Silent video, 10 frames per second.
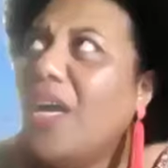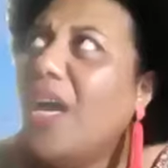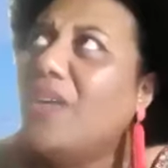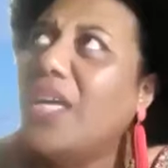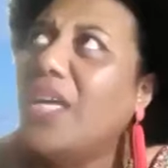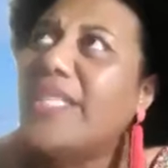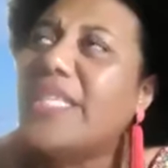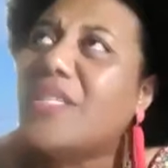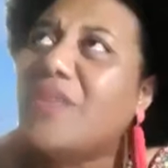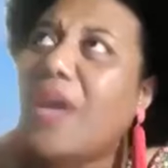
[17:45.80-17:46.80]
how can I
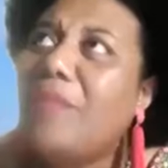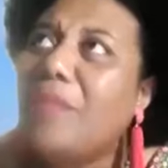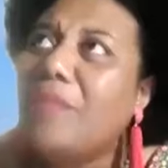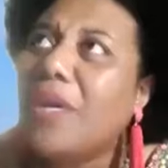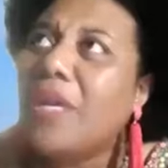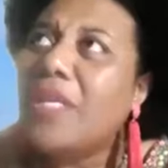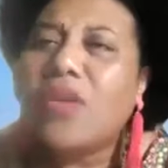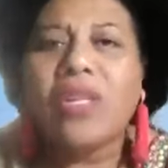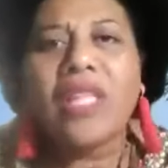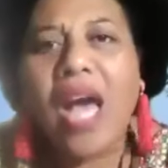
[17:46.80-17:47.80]
describe him? He's
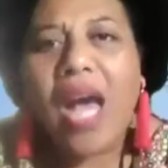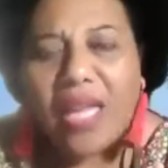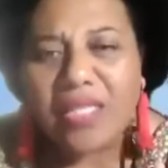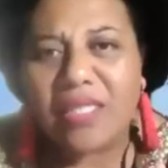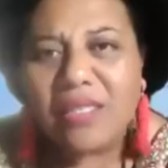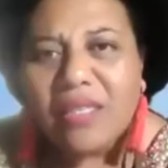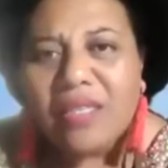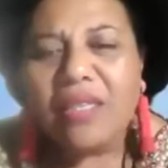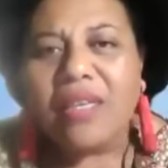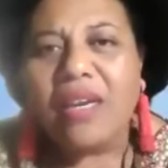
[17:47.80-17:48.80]
got a heart
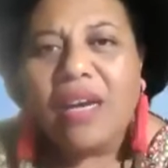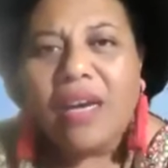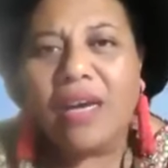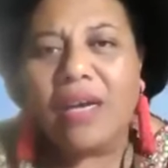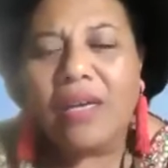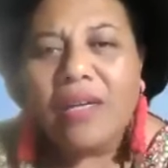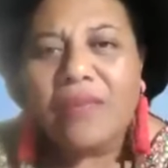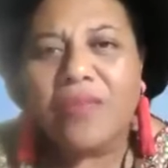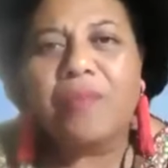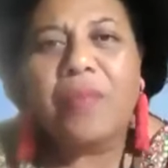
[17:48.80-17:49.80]

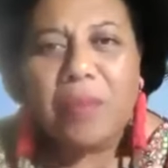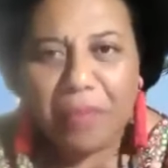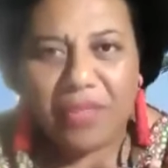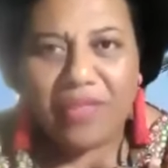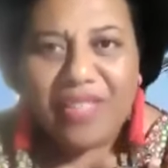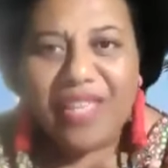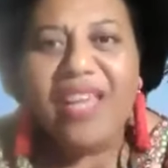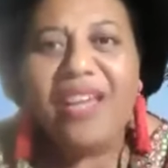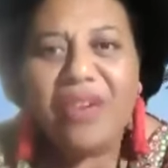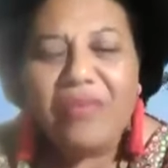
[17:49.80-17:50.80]
for people,
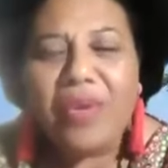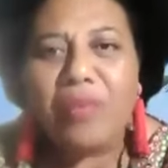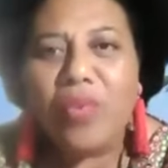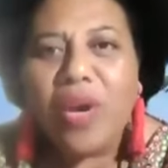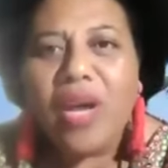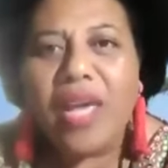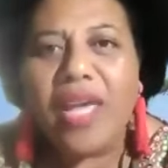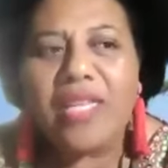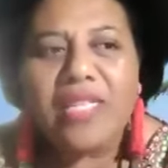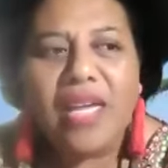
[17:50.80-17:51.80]
Reverend Moore.
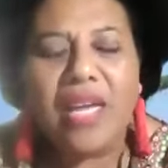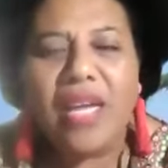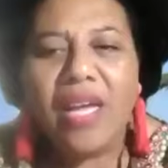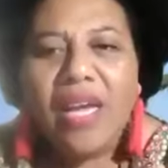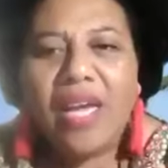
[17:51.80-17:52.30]
And I